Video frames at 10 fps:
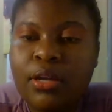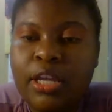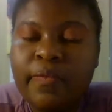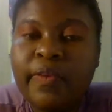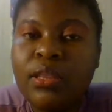
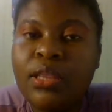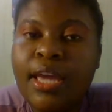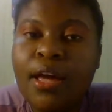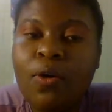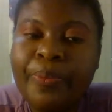give in
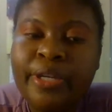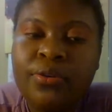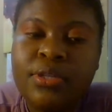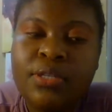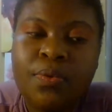their
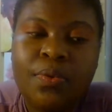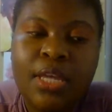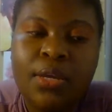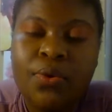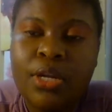opinions so
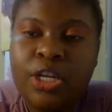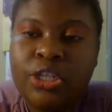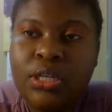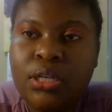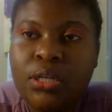they could
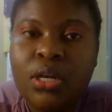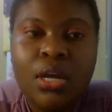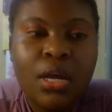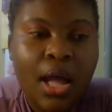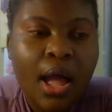actually
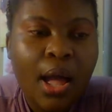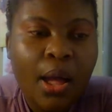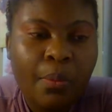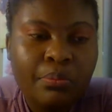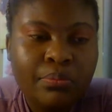
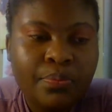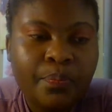um,